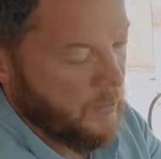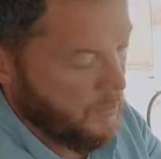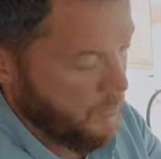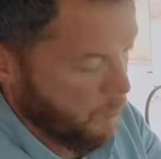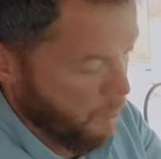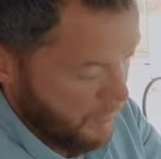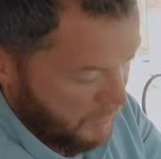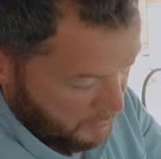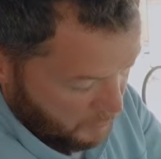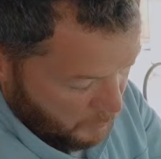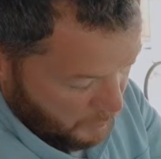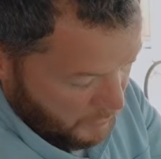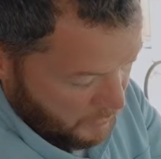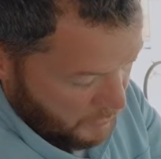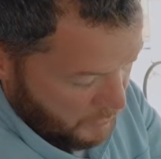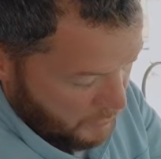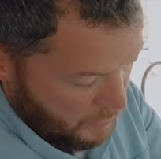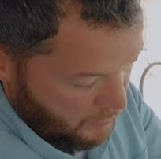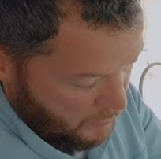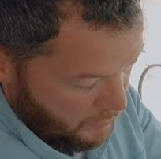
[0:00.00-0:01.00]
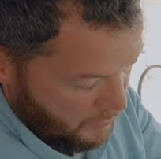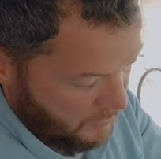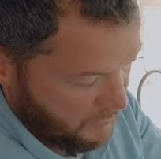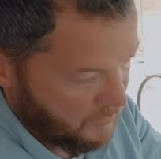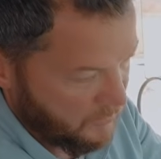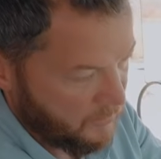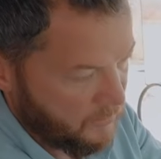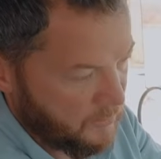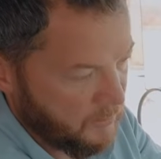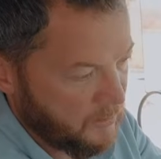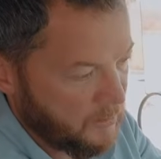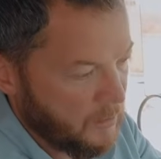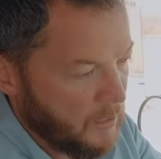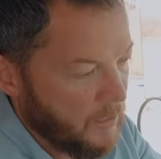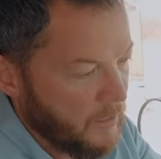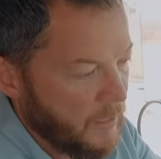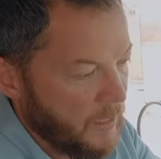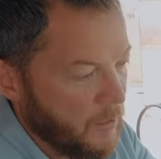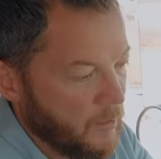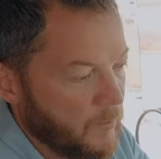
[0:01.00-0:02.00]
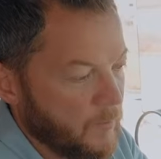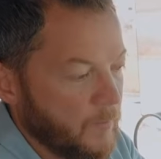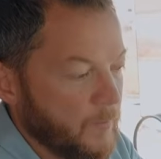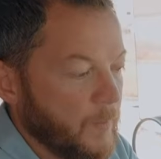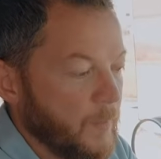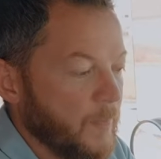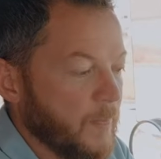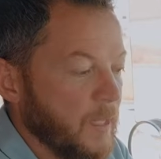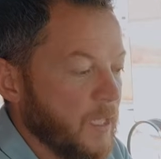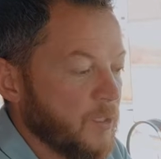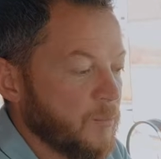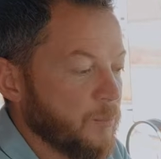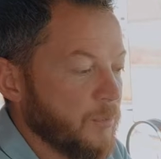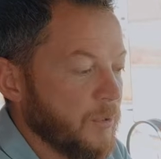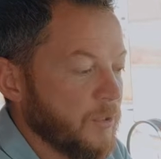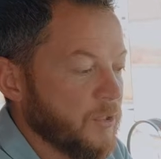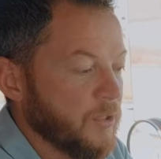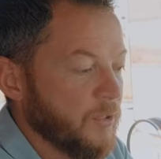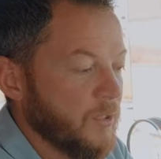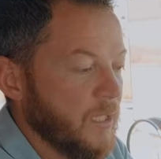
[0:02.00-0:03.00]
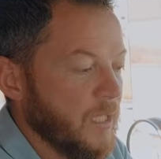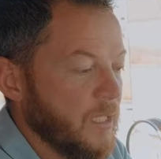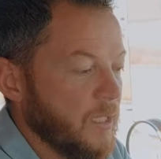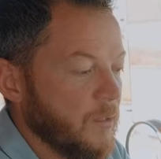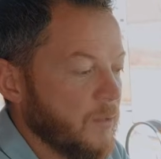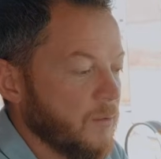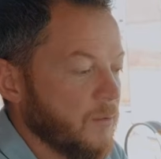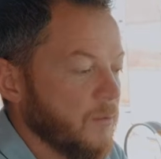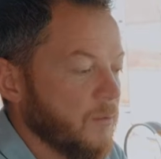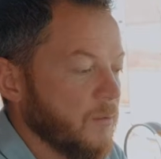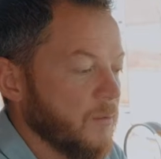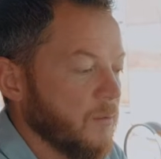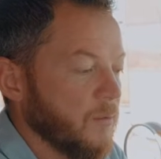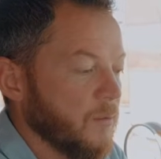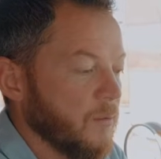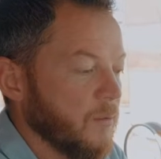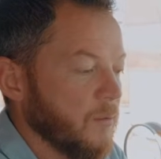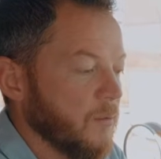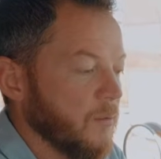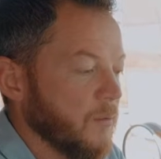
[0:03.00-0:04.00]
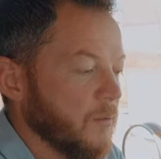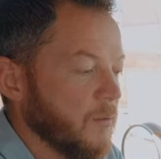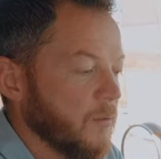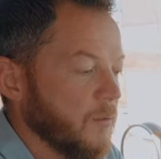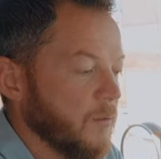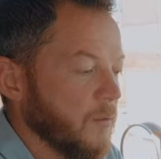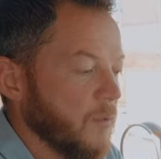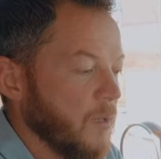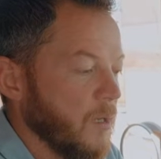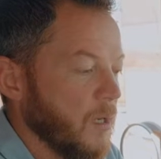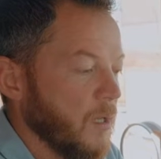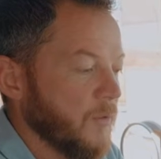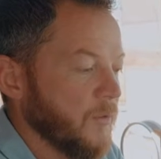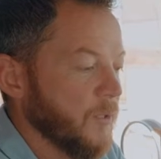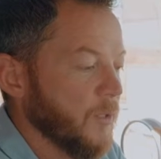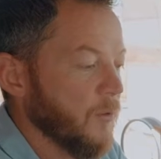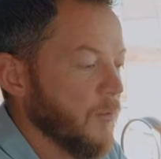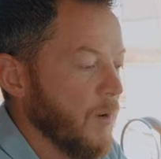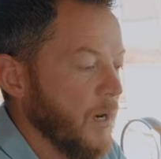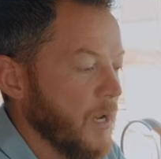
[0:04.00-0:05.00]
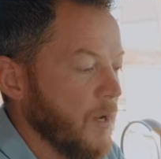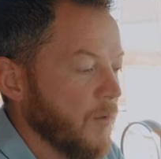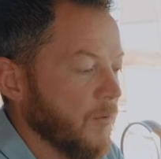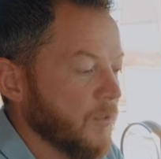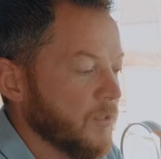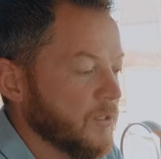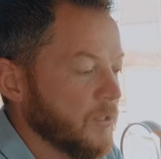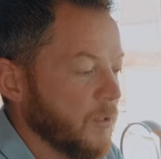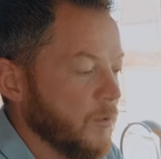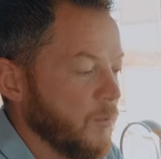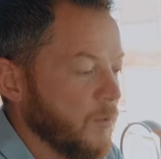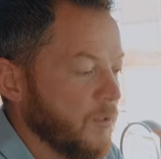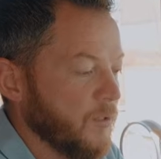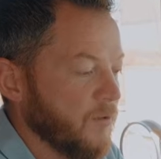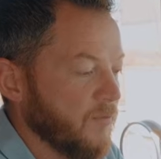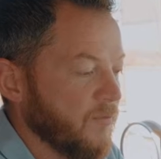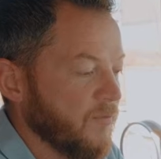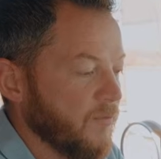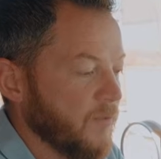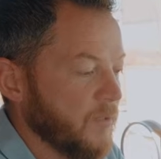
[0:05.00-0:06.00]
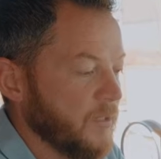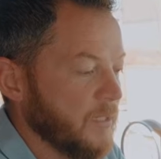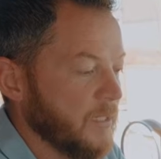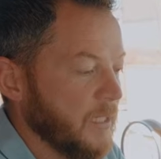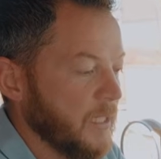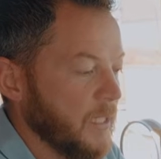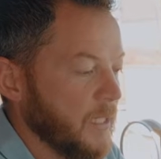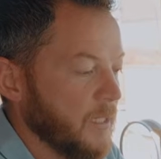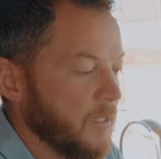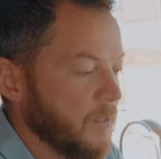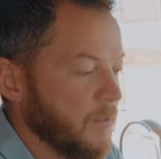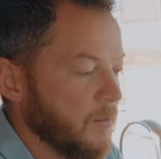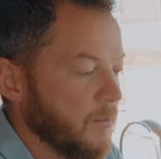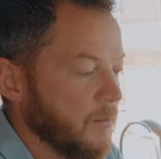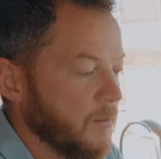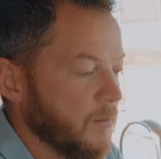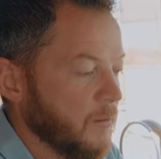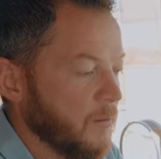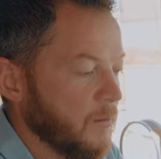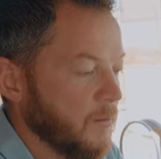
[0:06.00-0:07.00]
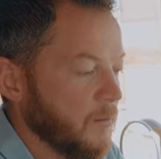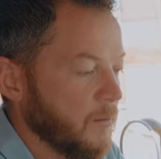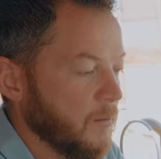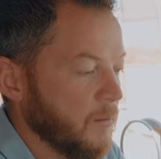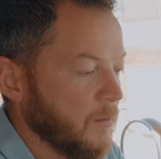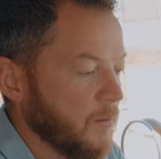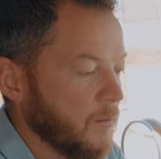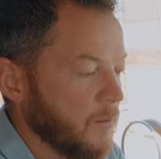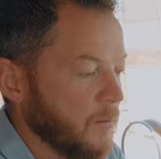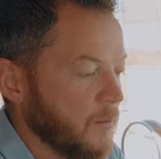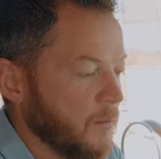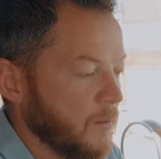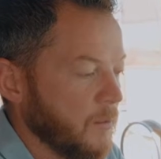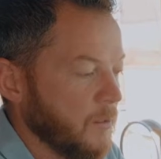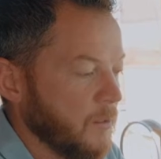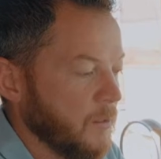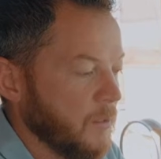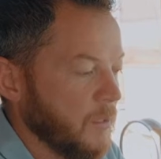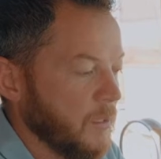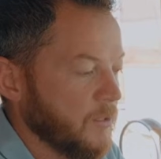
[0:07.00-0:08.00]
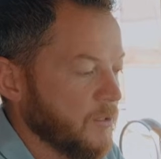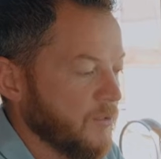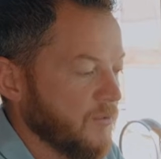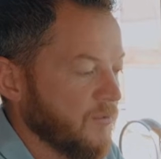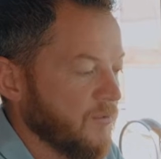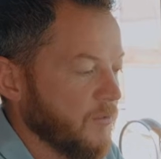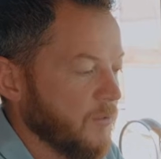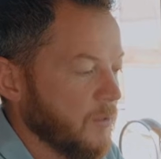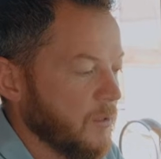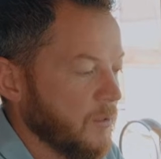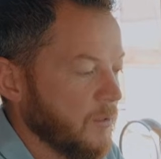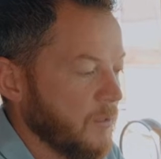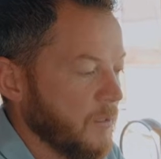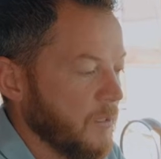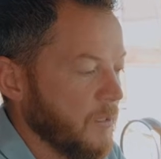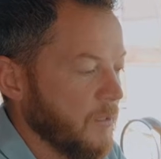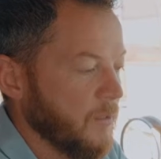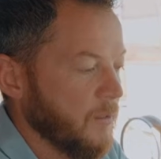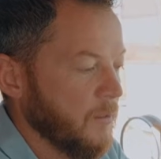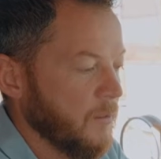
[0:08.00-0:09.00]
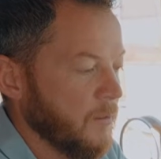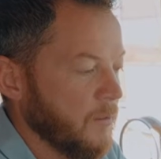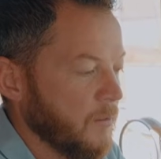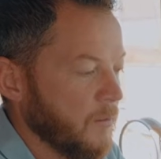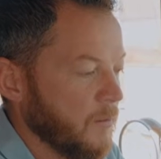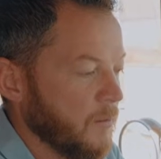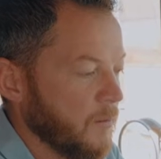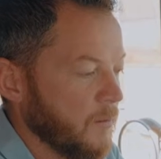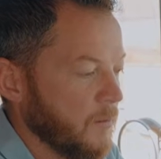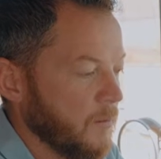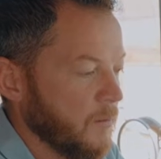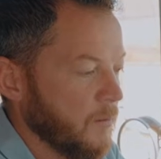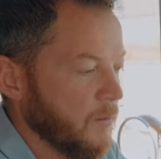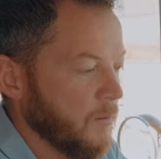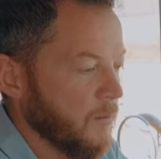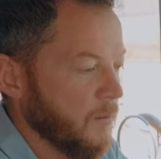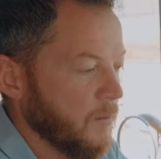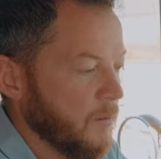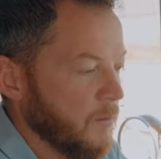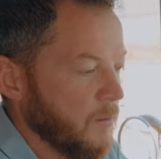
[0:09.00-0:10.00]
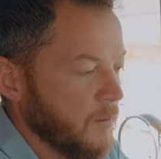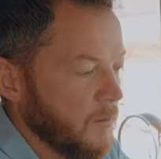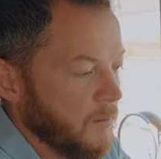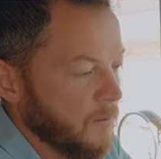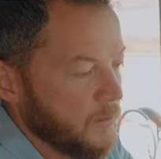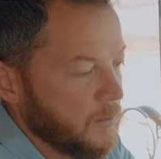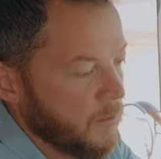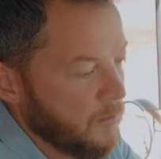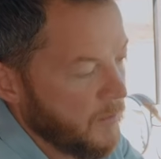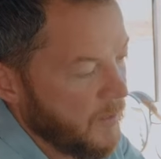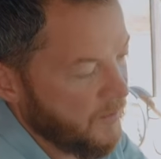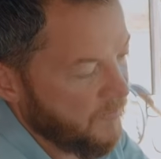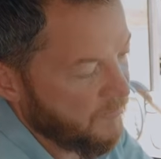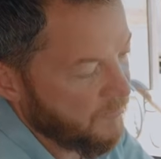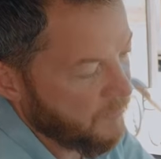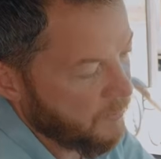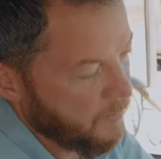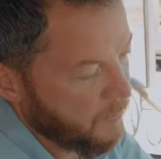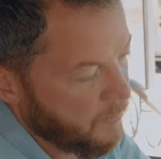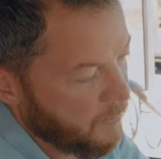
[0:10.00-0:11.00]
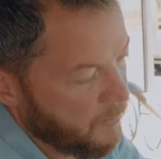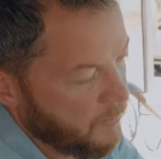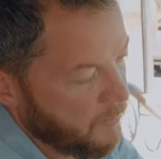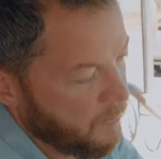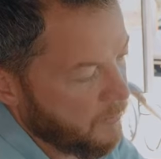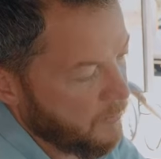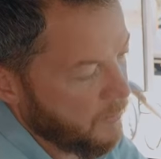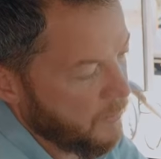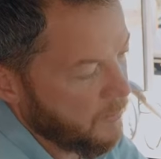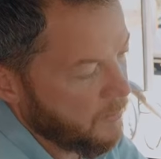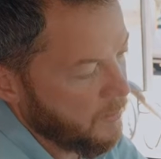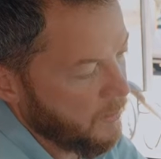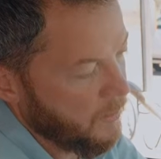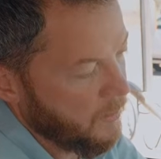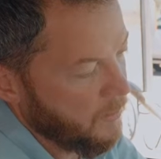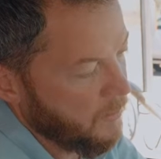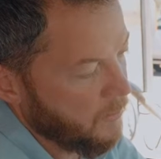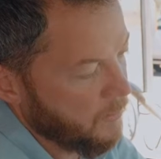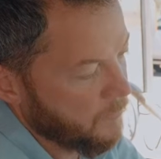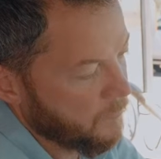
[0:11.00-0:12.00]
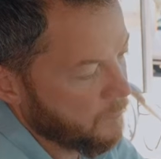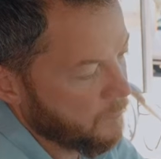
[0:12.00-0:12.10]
the best way to do this to start out, is put your heel on the ground. So when your foot's sitting here, got your foot on there. It's a great foot right there.